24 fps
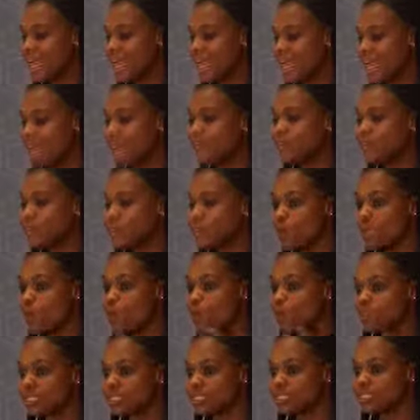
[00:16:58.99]
that law
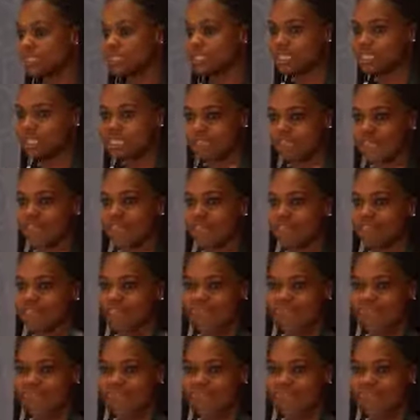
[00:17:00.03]
means they have